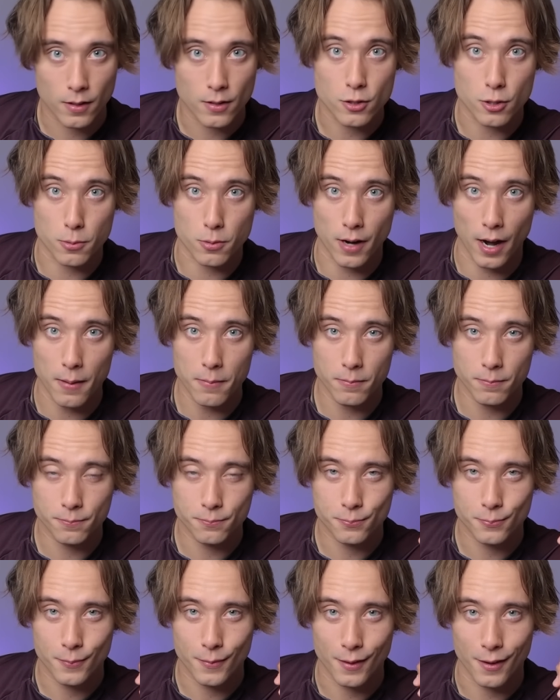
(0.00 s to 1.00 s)
subscribe.
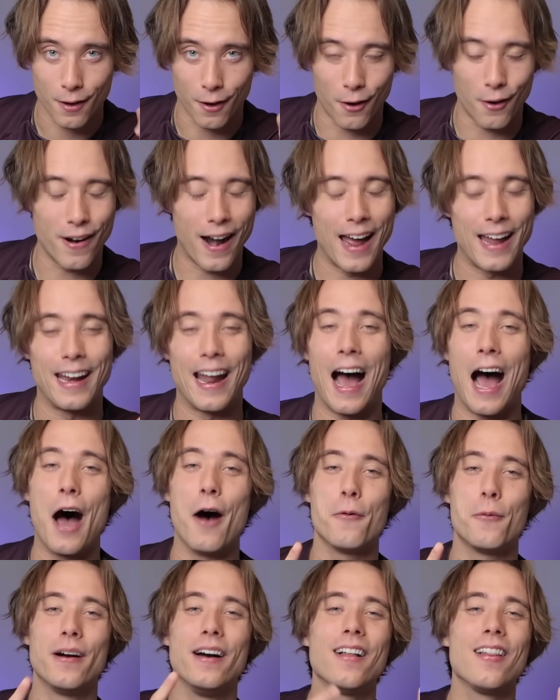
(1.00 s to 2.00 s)
All right, I
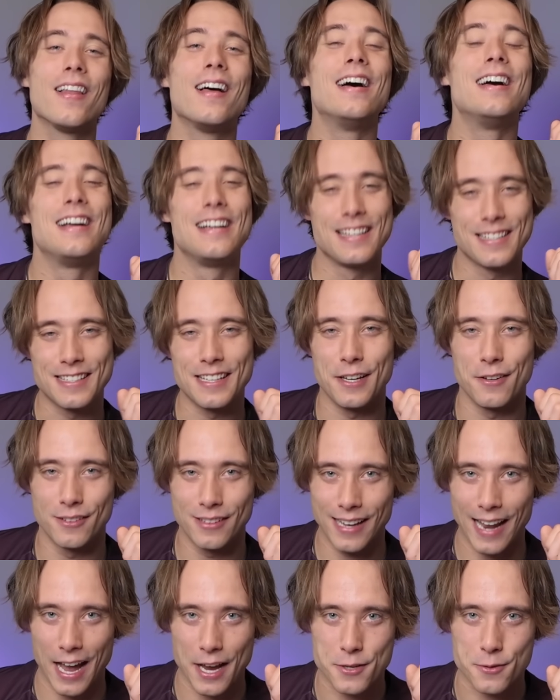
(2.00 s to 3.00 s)
will see you in
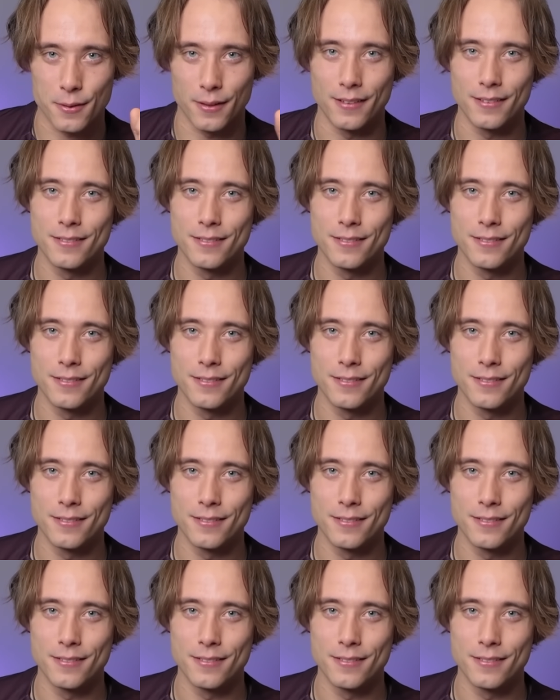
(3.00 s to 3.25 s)
the next one.